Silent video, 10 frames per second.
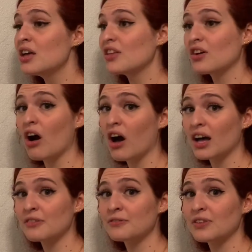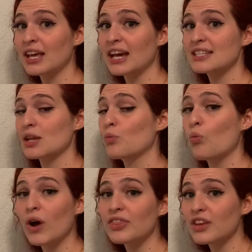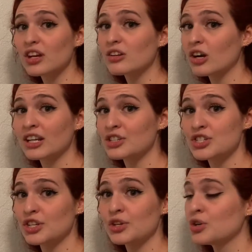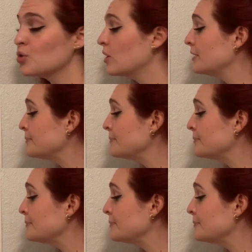the conflict and what they're gonna do.